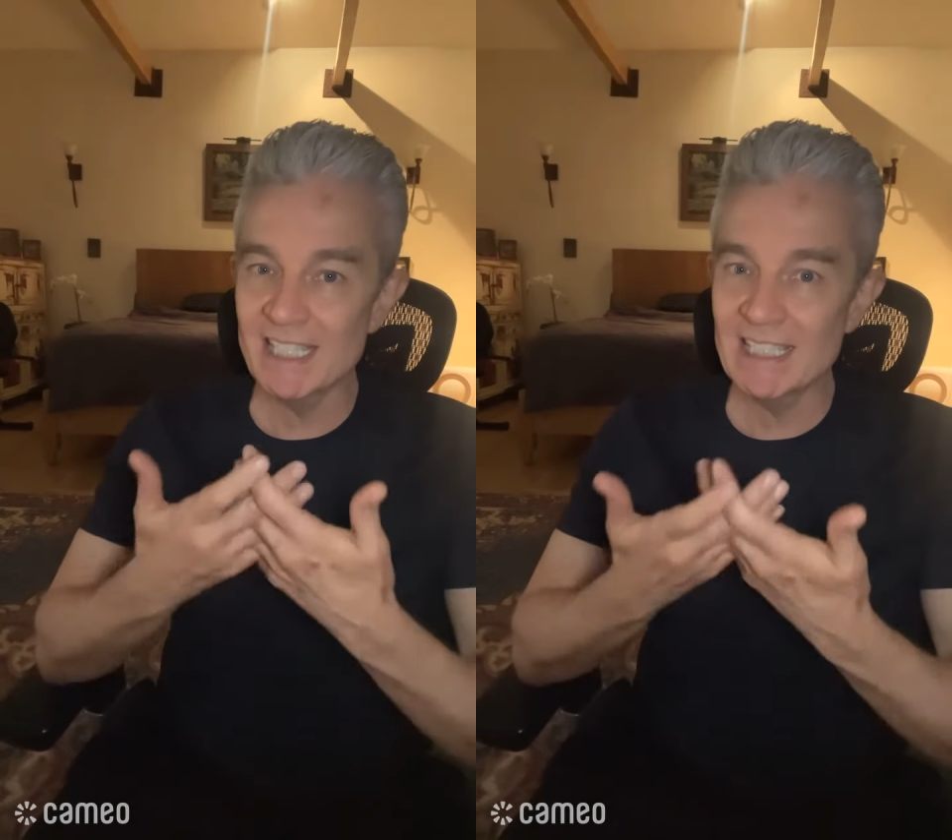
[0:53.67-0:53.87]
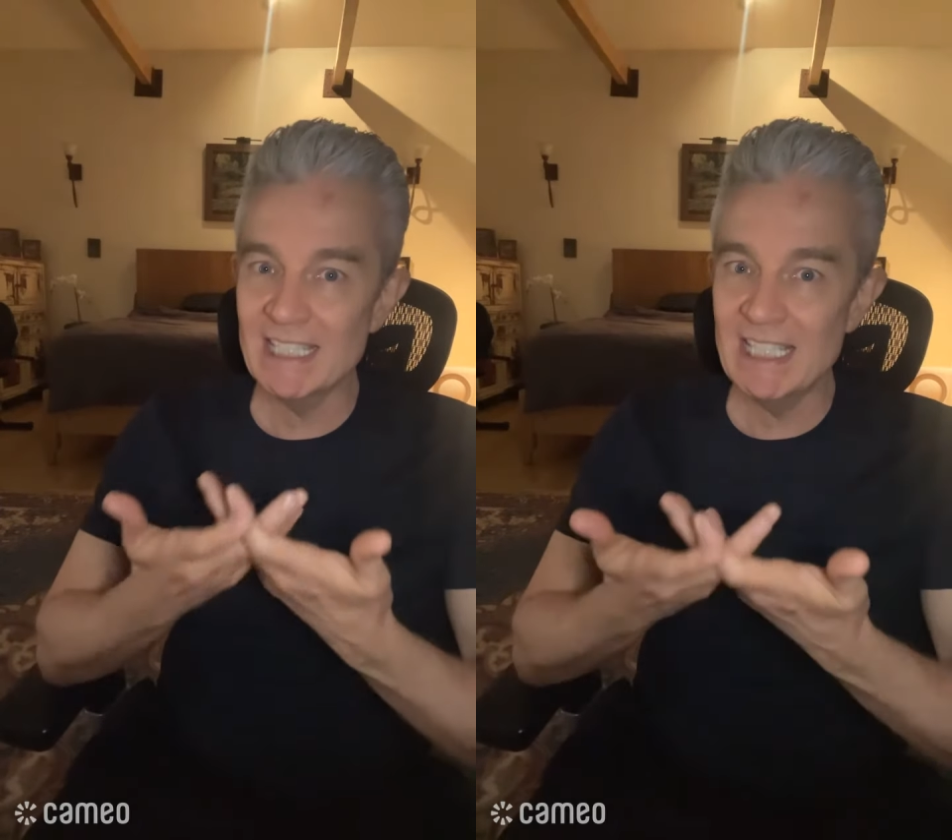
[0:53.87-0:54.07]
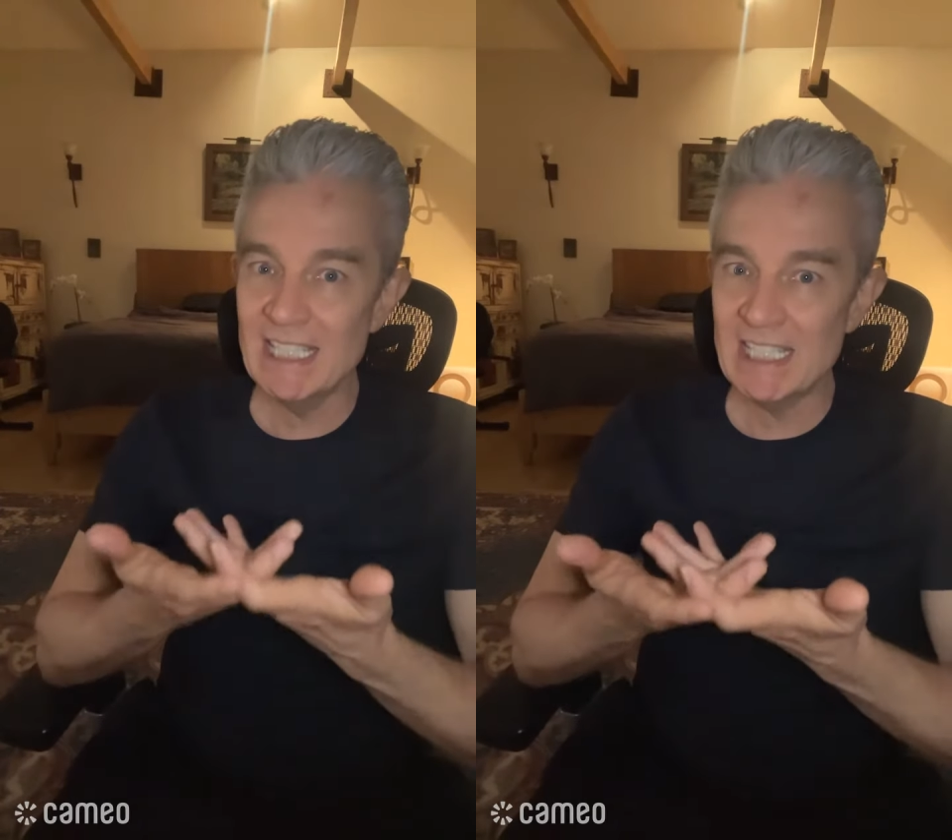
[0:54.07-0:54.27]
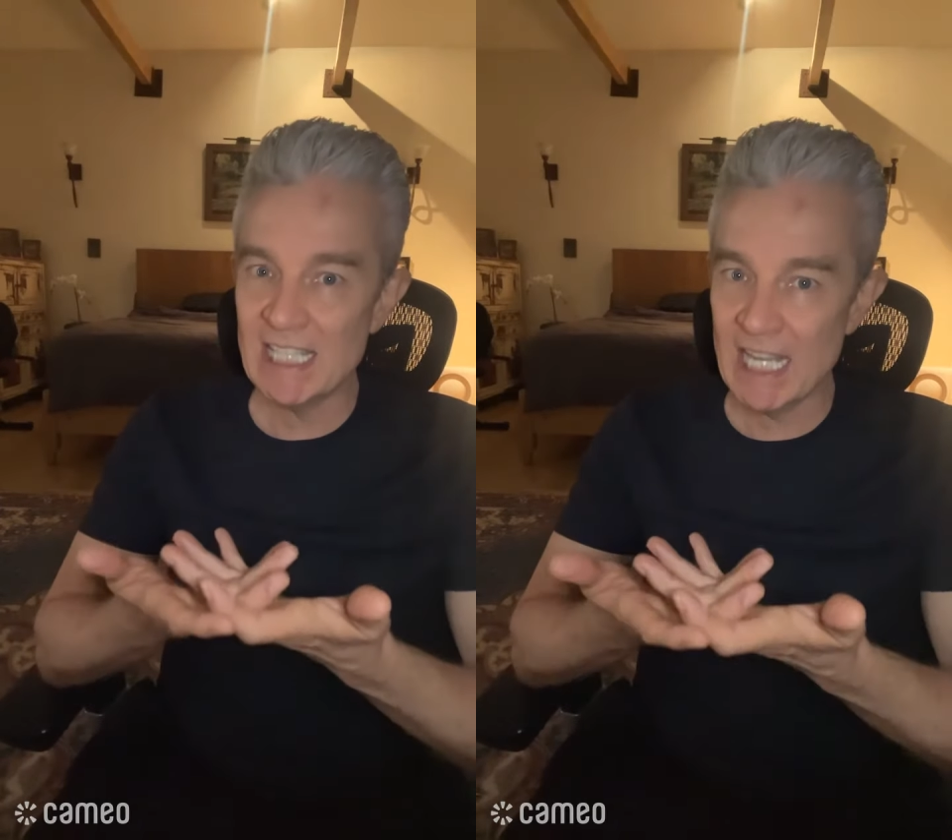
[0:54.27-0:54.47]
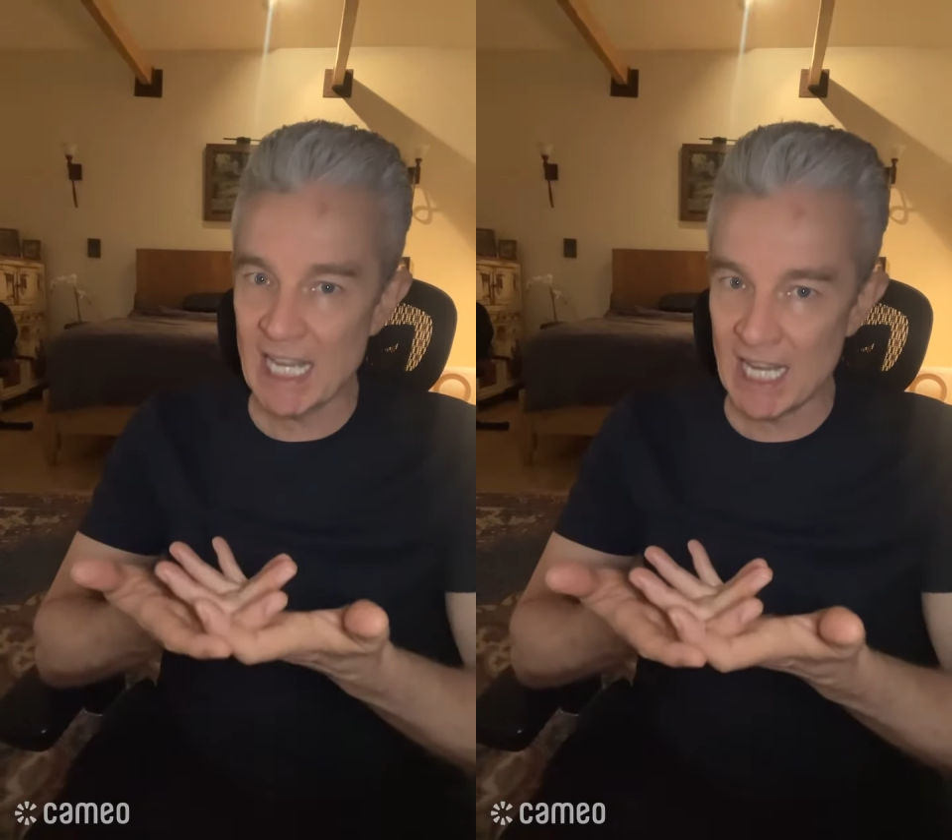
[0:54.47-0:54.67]

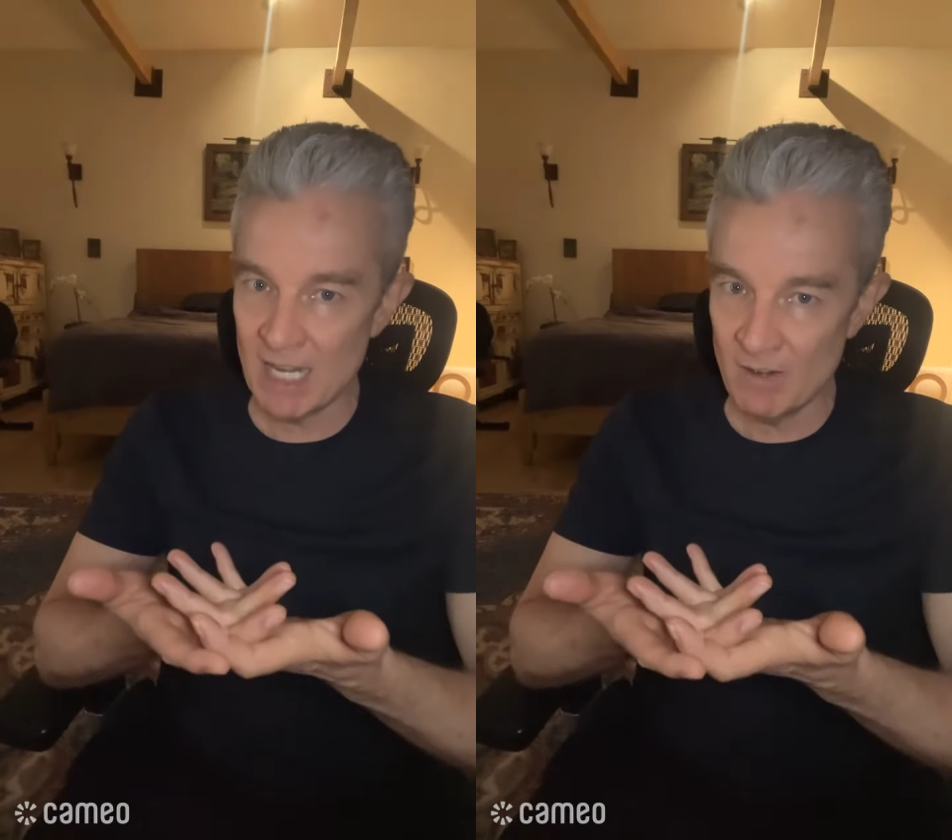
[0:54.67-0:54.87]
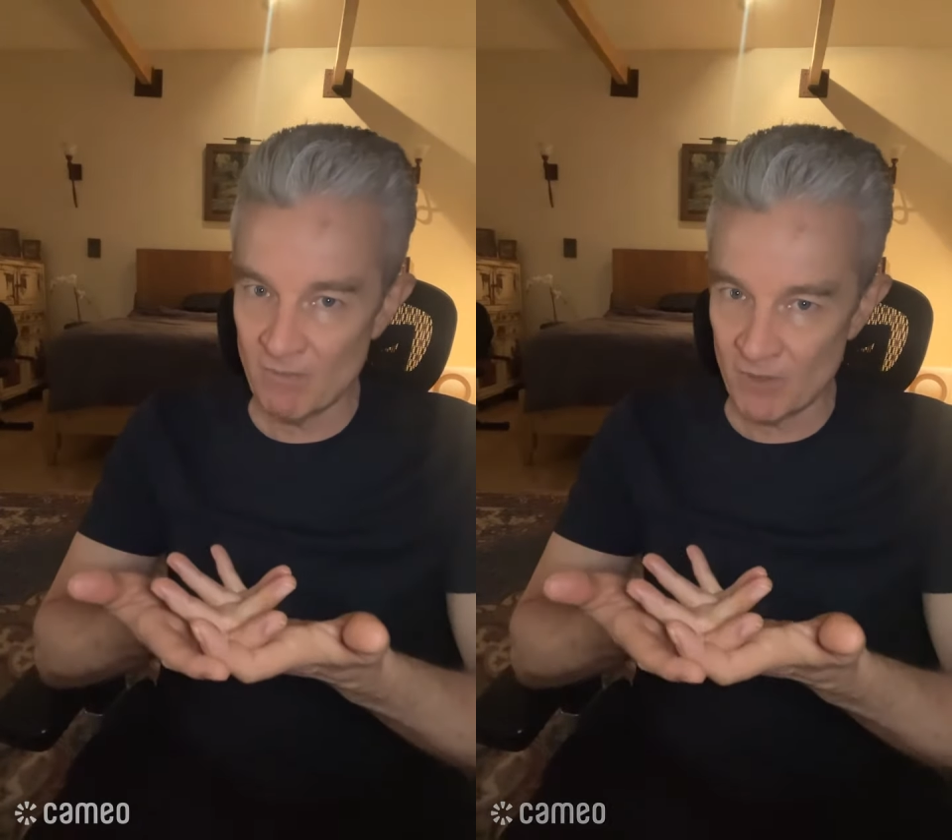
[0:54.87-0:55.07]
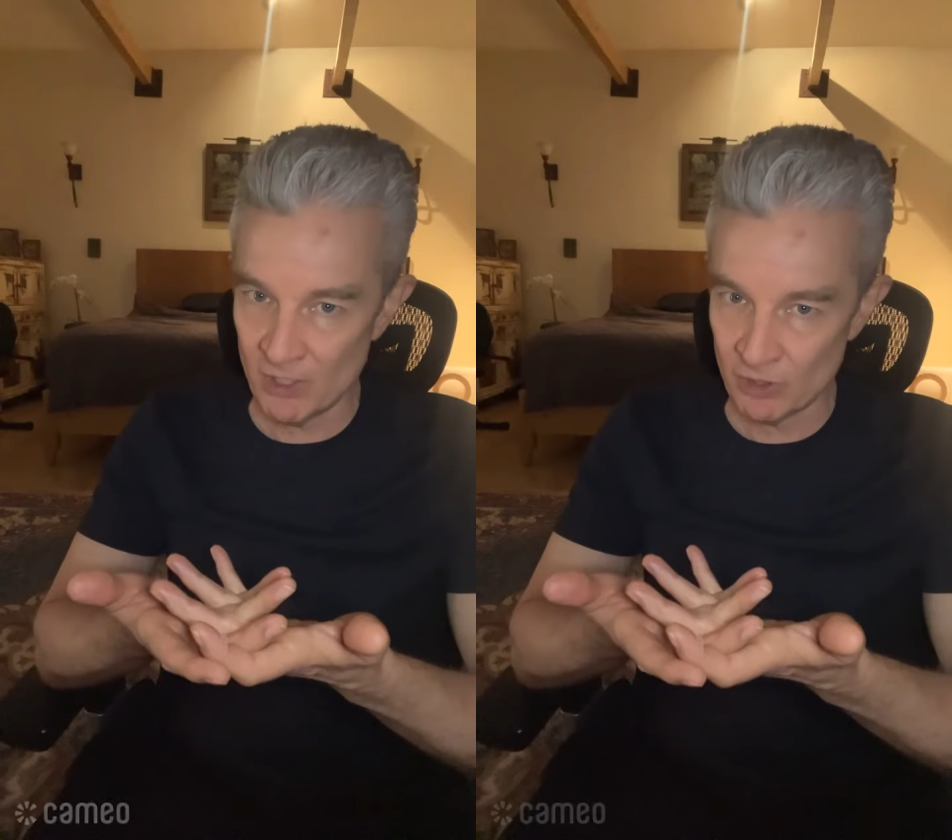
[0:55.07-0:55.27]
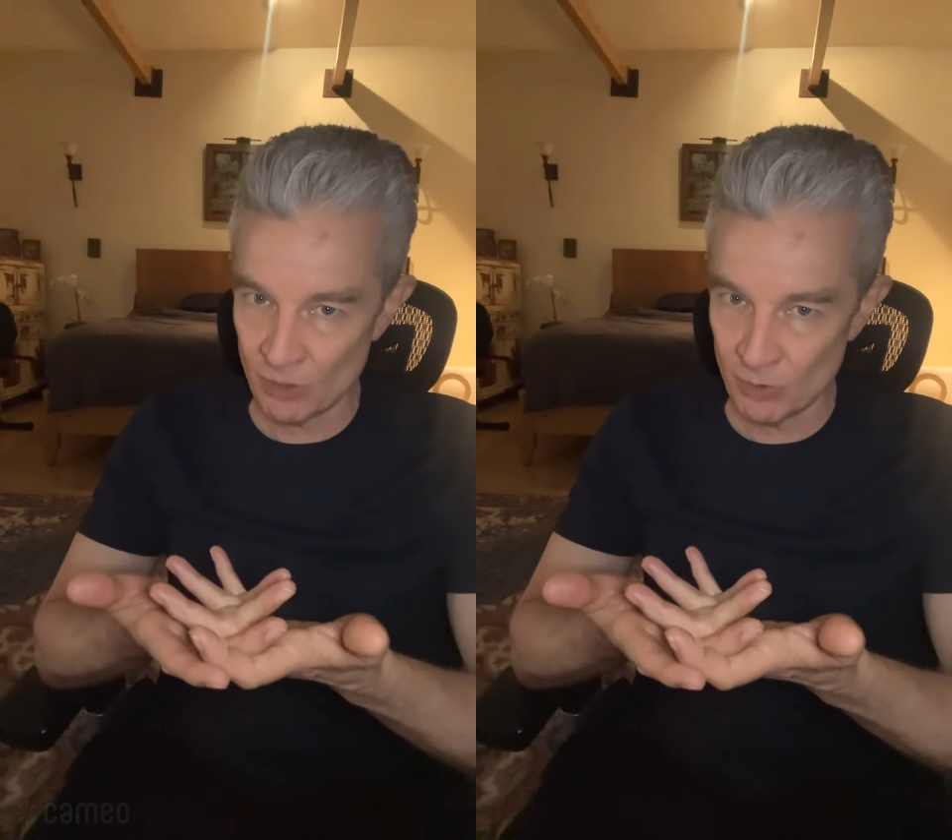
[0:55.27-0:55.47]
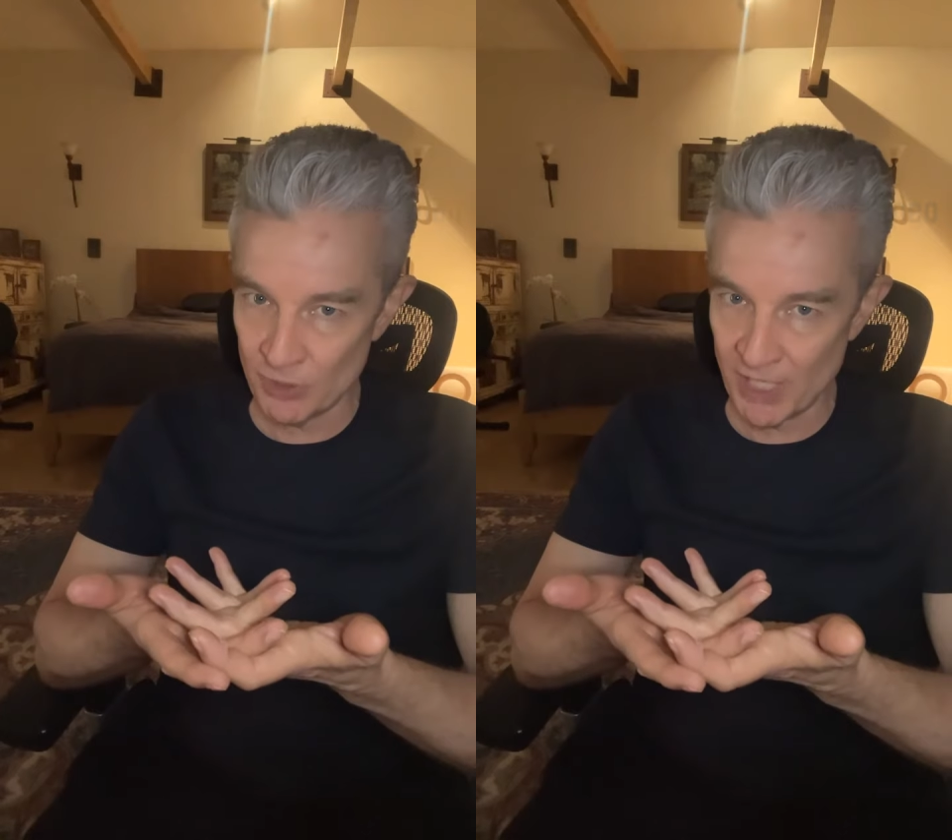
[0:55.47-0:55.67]
leaking infant
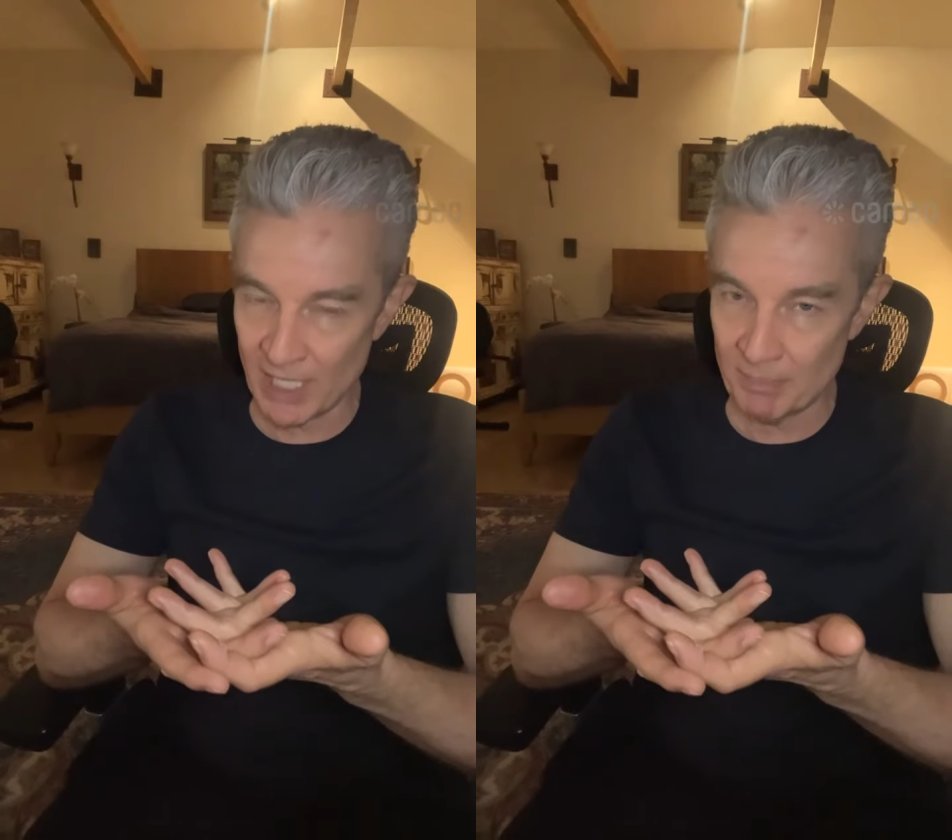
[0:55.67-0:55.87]
all day,